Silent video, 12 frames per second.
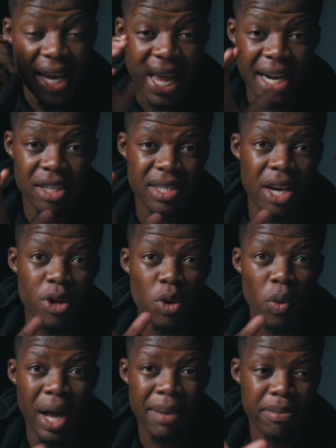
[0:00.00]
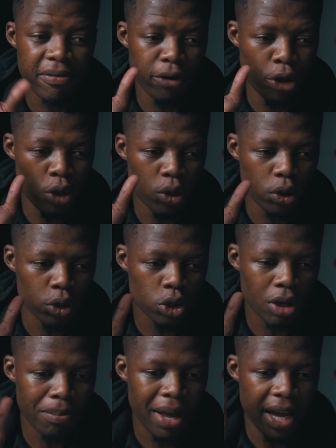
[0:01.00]
And I'll tell you why before you
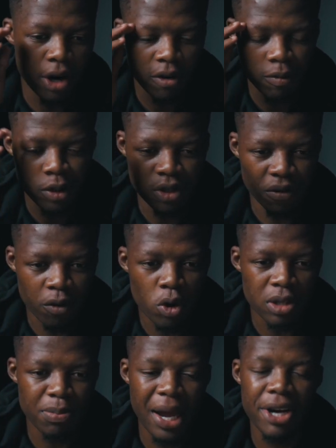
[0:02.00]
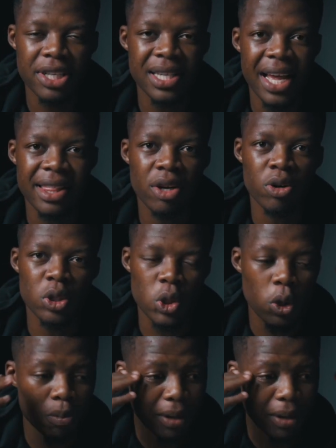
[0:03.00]
chop my head off, because of course Pirates had the control.